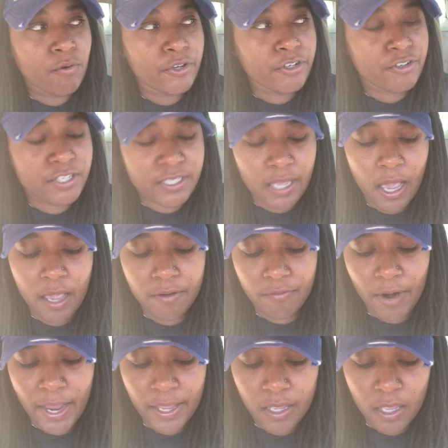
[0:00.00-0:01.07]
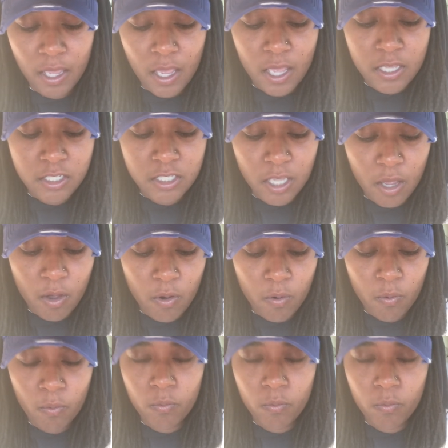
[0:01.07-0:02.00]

your sign, right? So